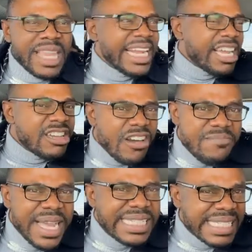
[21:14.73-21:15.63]
That the
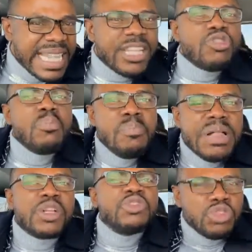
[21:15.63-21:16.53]
government is there to
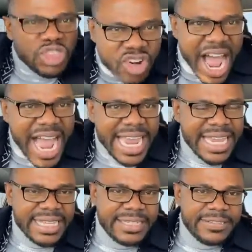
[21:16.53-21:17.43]
milk you dry.